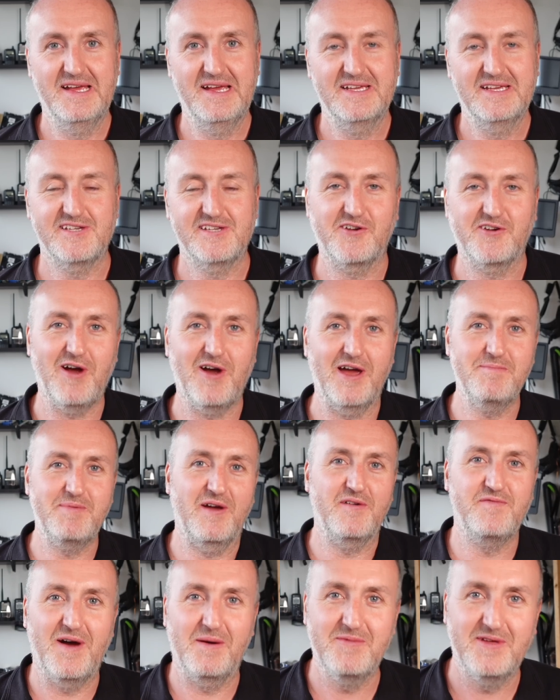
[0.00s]
So great bit
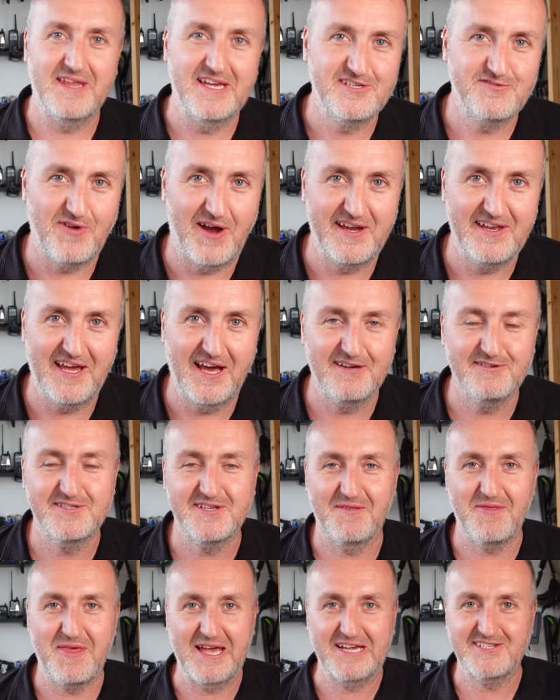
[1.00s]
of fun with these radios,
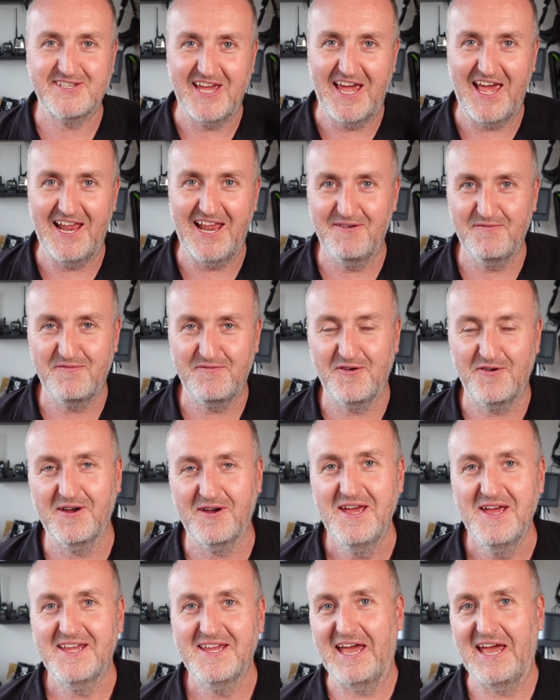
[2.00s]
and thanks to Helen for
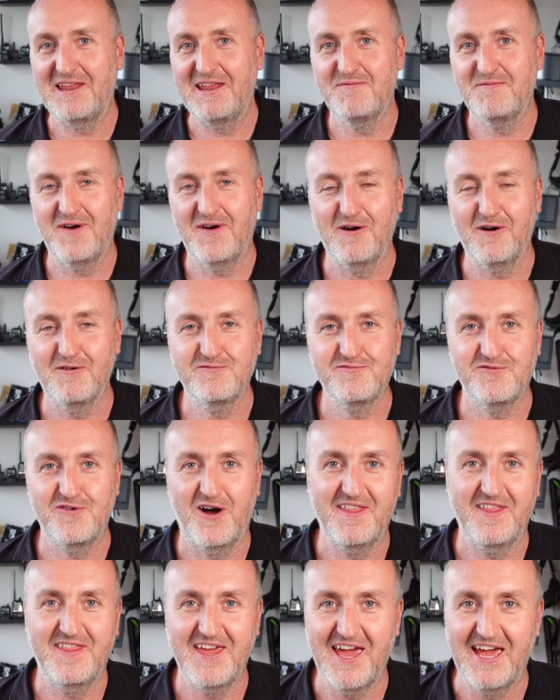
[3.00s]
getting involved
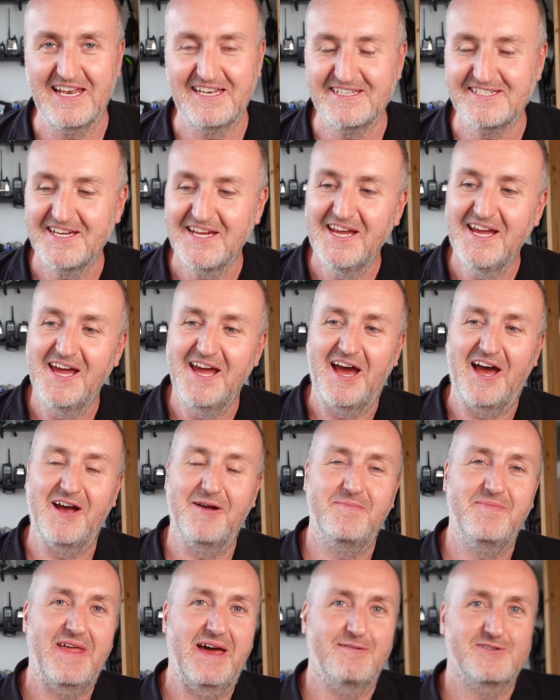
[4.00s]
right at the end.
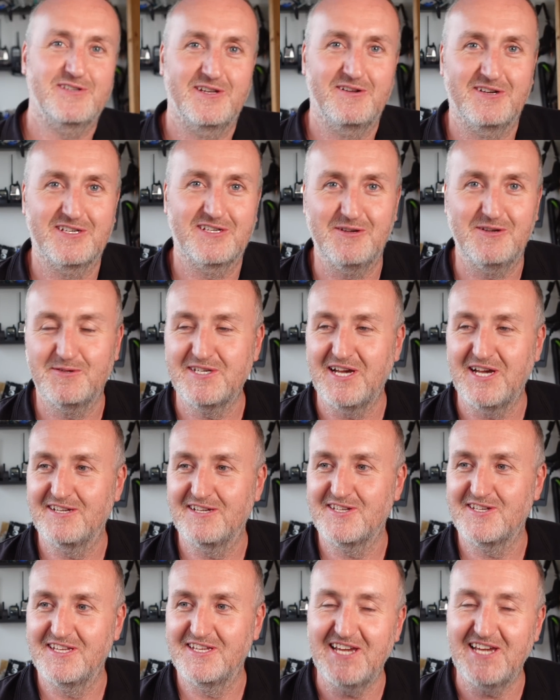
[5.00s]
That was a nice little
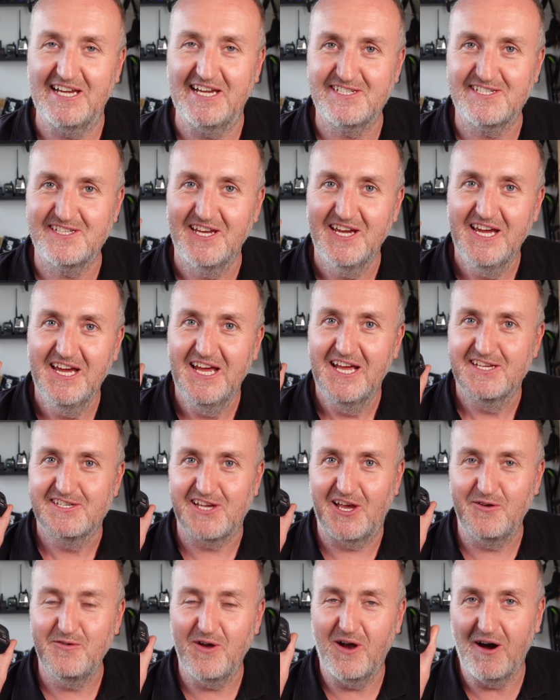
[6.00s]
touch to the test.
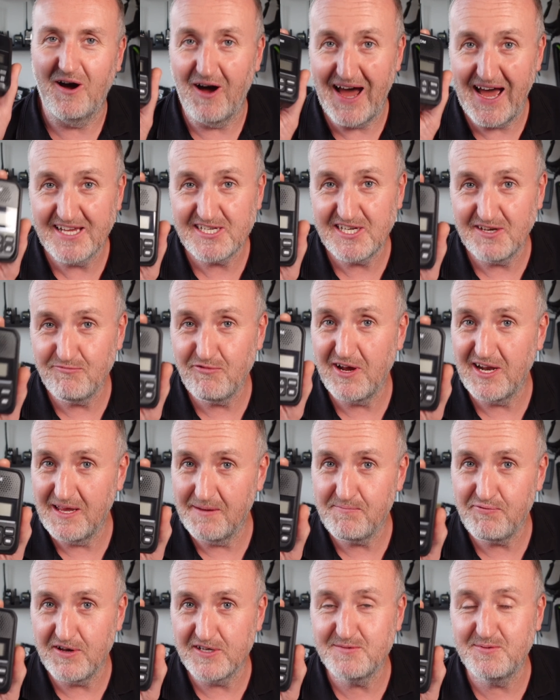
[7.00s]
So actually really
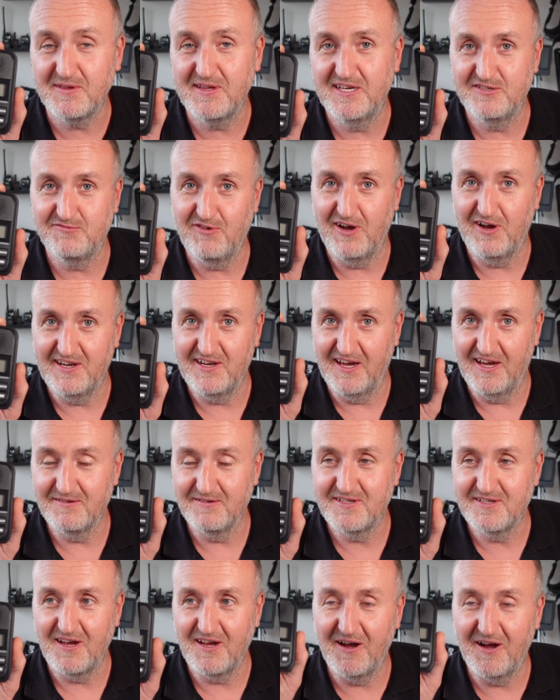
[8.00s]
impressed with these
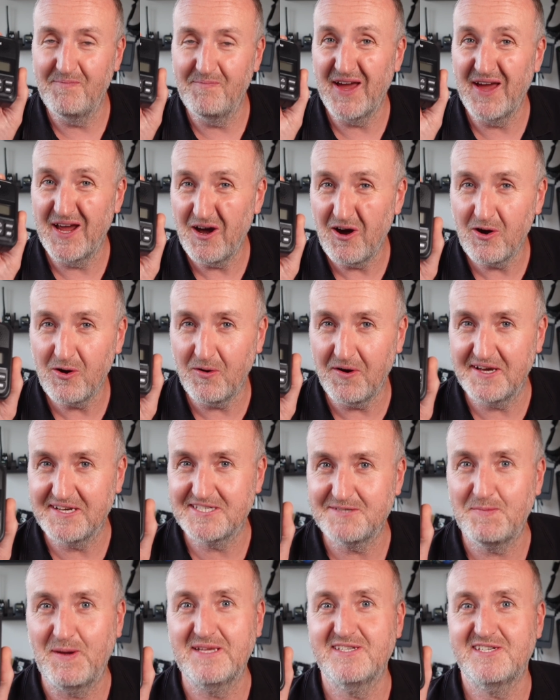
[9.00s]
radios. They are quite
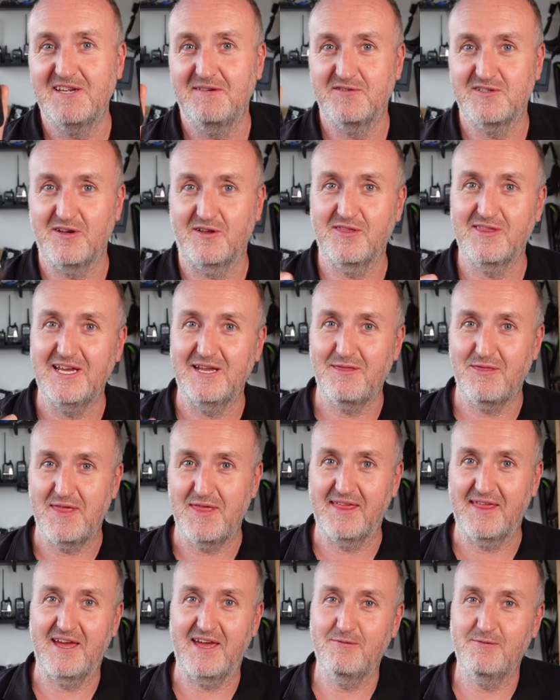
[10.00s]
expensive, so I did
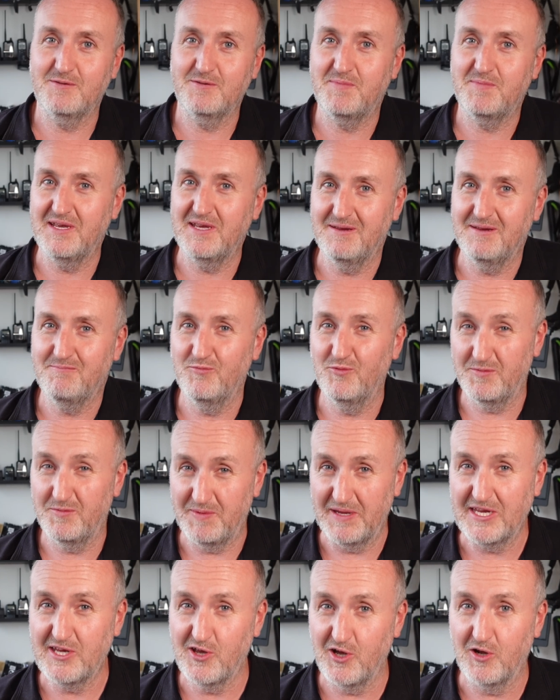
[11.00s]
think they would be
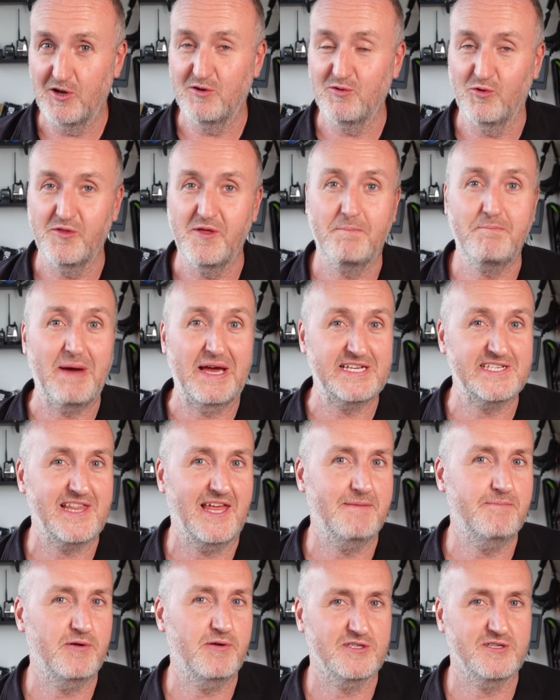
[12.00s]
good, or the best
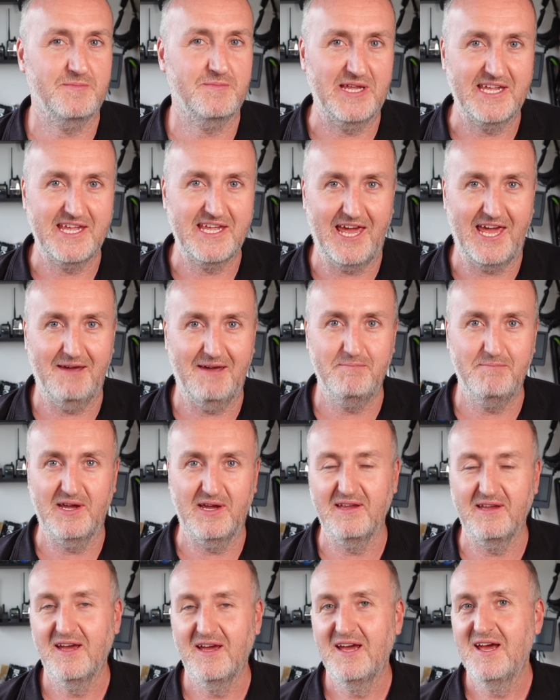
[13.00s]
they possibly can
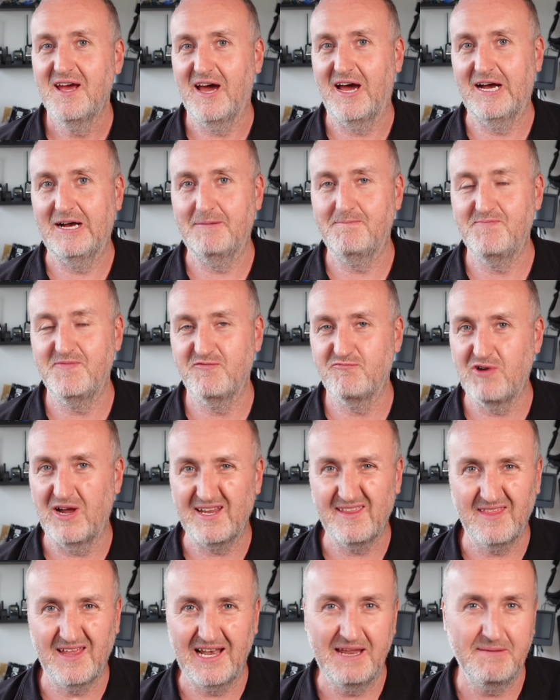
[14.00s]
be,
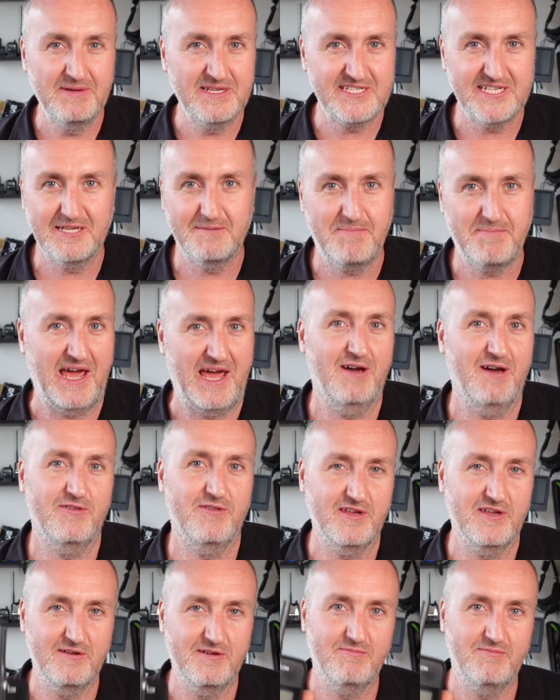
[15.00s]
running the limited power
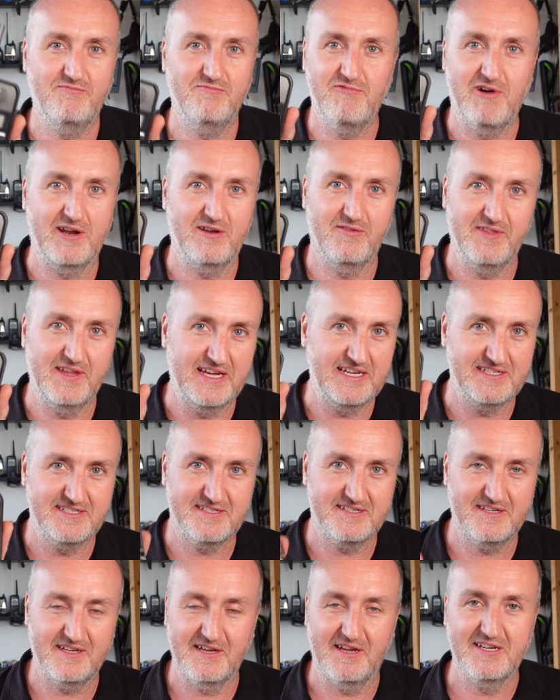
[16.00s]
that you run on
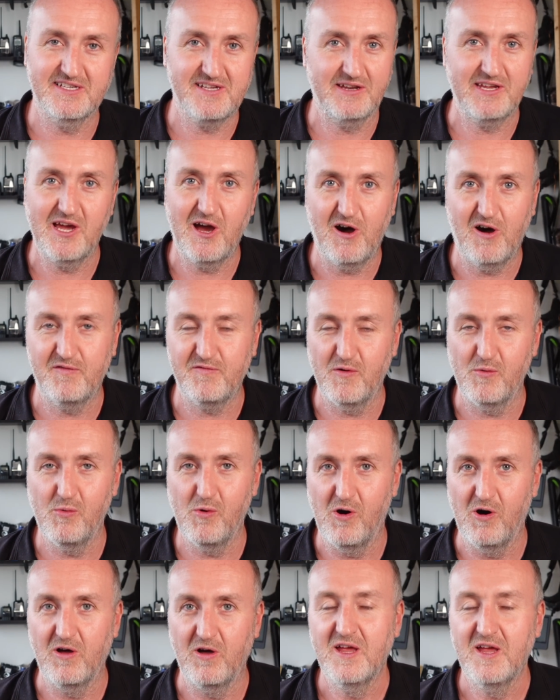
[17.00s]
these. You know, it's only half a
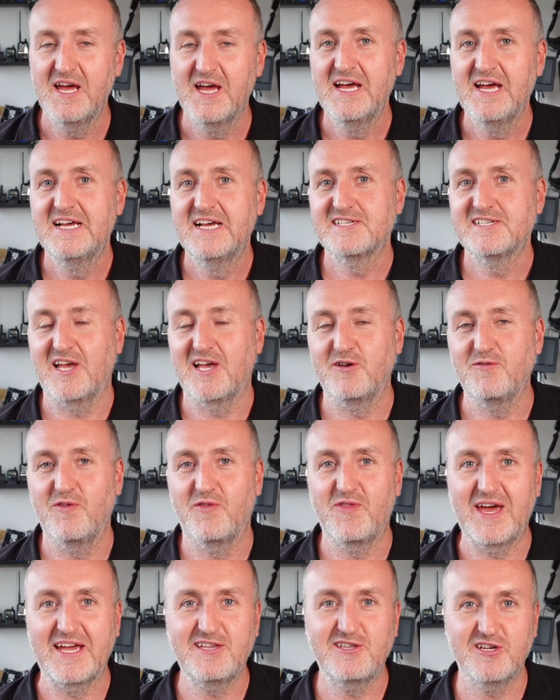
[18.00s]
watt. So
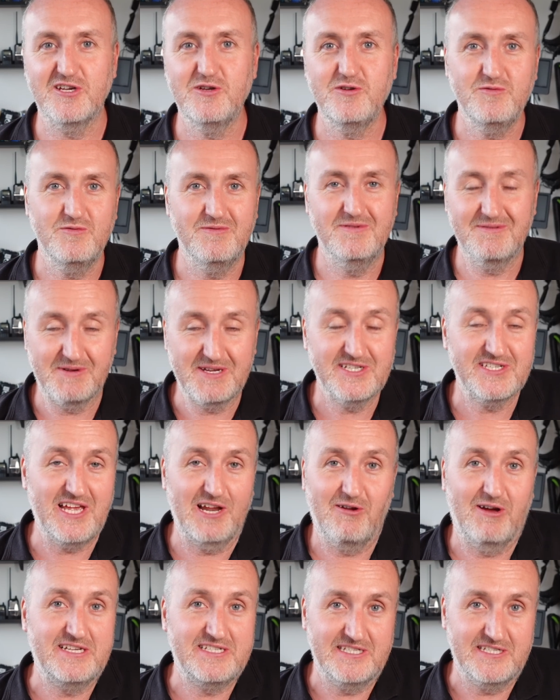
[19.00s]
they do, because
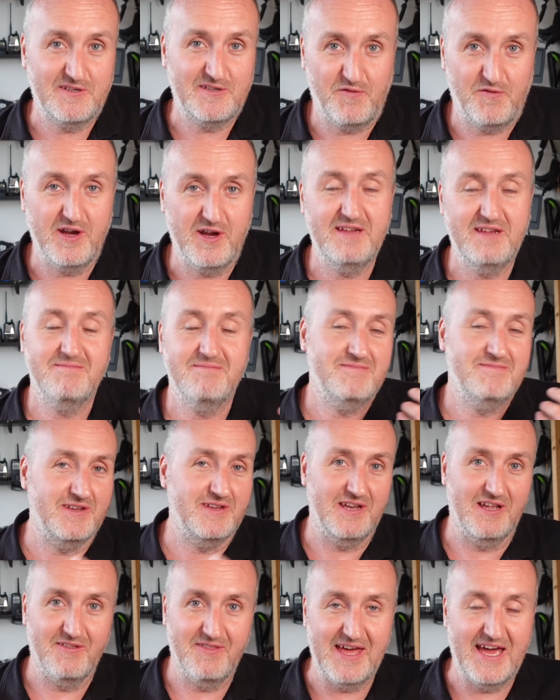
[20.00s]
they're license free, you
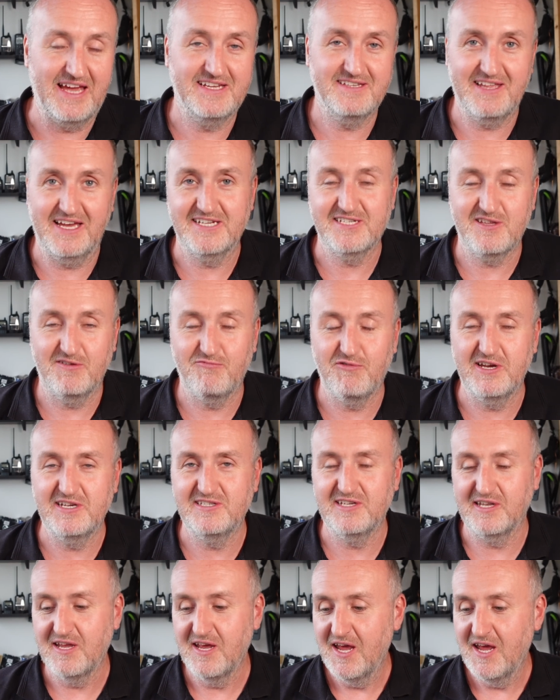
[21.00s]
know, that's the
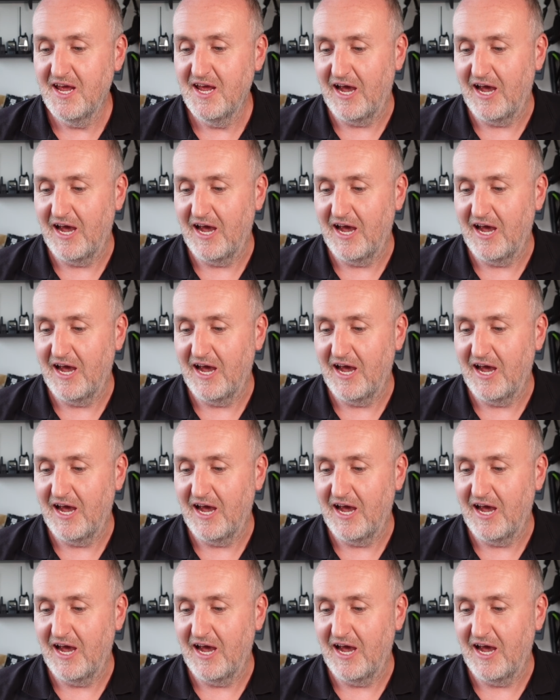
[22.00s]
reason.